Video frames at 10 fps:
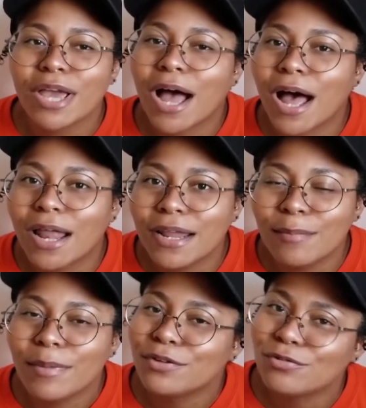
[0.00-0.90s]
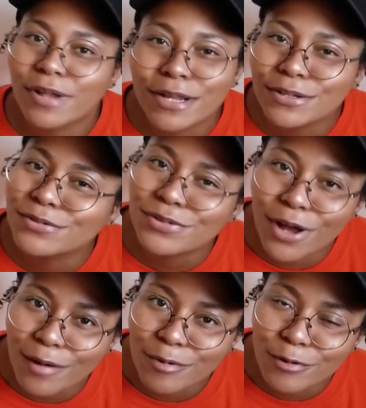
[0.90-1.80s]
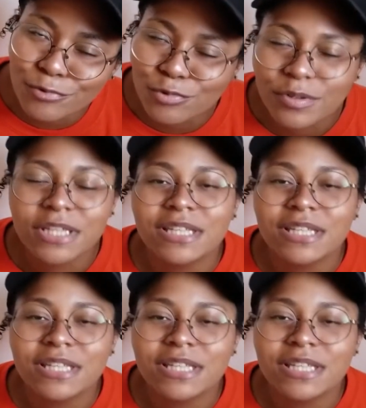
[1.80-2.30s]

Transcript: Got it. Bet you like this job, don't you?